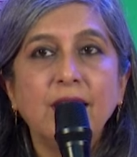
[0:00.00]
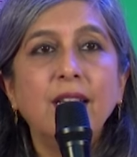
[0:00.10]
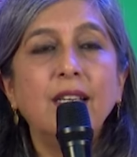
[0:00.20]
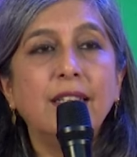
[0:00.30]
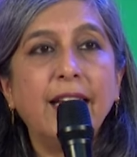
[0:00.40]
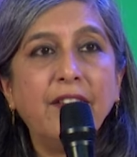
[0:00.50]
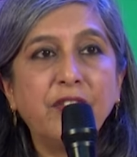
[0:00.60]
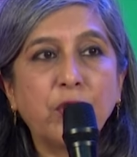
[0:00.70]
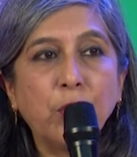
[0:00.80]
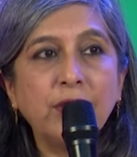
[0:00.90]
They have
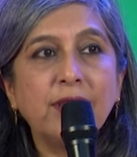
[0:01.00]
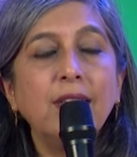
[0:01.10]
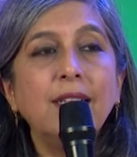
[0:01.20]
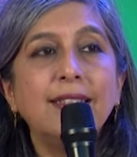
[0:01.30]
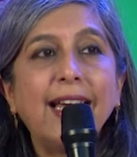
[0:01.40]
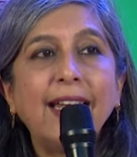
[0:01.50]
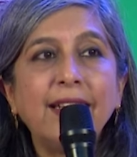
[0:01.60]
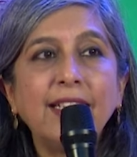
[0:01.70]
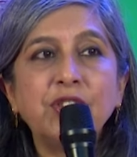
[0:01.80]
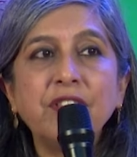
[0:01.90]
growth. That
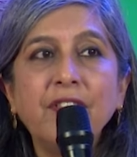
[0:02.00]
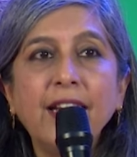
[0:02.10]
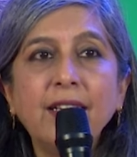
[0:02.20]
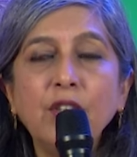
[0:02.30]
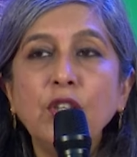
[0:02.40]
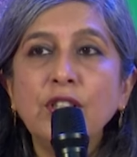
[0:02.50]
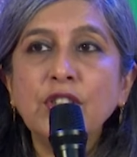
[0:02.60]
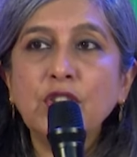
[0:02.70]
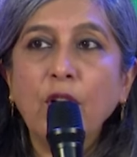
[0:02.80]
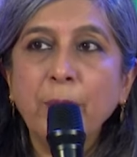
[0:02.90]
gets reflected on the
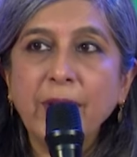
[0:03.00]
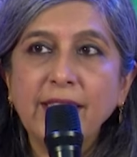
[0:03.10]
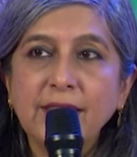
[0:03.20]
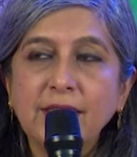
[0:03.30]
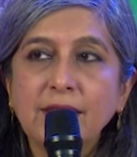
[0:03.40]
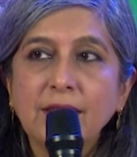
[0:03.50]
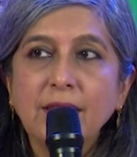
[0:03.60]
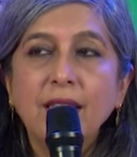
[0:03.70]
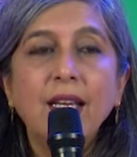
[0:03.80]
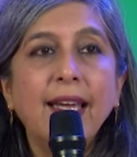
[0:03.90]
stock price.
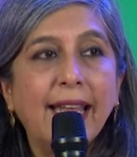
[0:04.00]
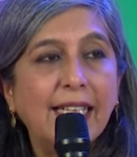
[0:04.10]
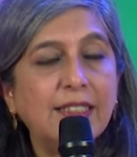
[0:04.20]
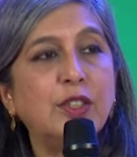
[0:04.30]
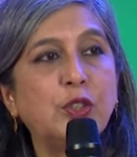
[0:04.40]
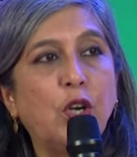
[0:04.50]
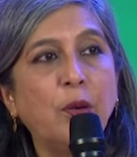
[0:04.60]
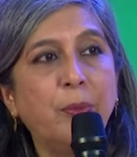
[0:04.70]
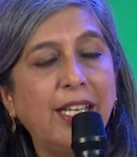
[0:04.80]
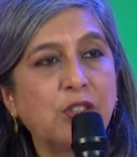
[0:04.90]
And as the stock
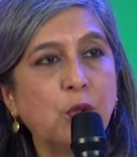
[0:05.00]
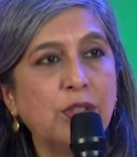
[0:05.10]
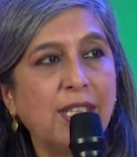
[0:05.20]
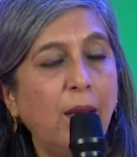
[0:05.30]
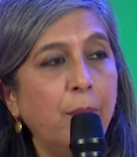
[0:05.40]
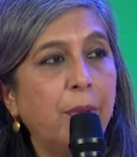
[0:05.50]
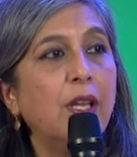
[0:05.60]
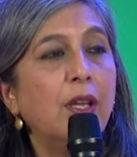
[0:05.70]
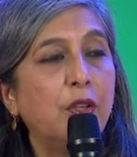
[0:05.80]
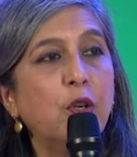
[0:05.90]
price goes up,
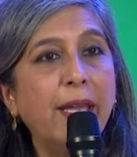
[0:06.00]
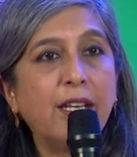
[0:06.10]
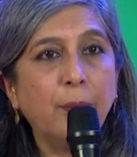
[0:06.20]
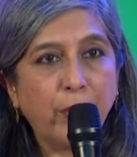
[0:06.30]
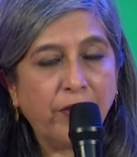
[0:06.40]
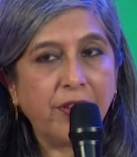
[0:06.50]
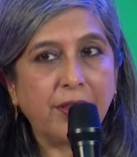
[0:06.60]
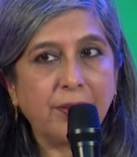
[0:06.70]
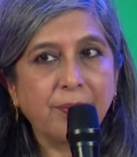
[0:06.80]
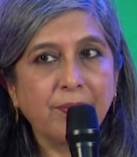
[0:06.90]
you make a profit.
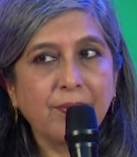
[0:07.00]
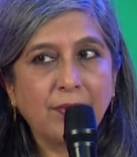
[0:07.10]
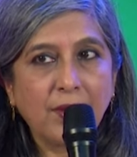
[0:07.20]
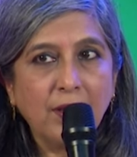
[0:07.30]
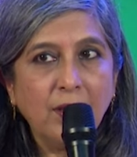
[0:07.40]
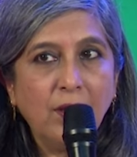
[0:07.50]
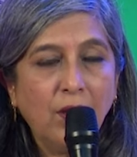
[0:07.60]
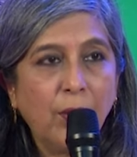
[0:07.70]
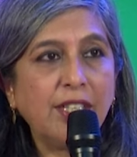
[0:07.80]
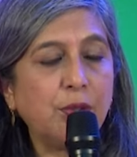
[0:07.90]

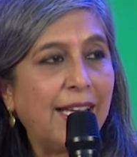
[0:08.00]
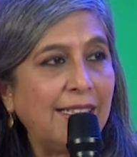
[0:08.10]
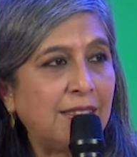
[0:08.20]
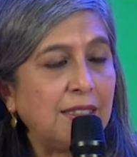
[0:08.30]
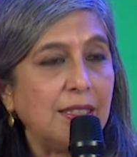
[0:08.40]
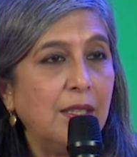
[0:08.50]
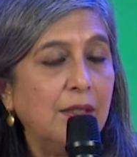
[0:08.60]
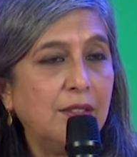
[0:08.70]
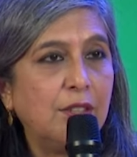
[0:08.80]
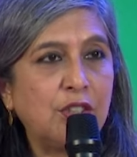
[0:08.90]
Okay, so that's
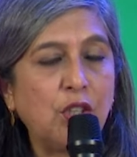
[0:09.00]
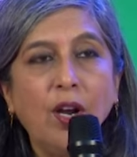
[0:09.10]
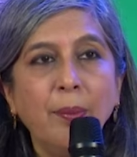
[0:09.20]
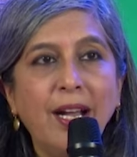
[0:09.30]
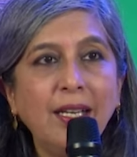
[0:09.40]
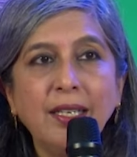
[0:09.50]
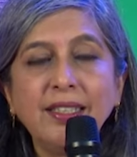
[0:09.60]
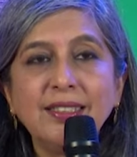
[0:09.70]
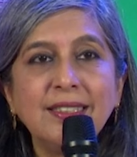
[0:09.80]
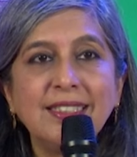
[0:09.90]
the stock market is
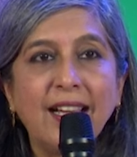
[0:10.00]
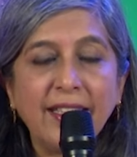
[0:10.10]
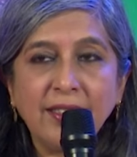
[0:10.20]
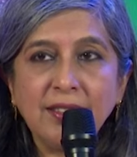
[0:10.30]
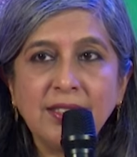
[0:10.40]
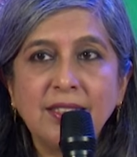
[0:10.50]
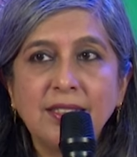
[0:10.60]
a science.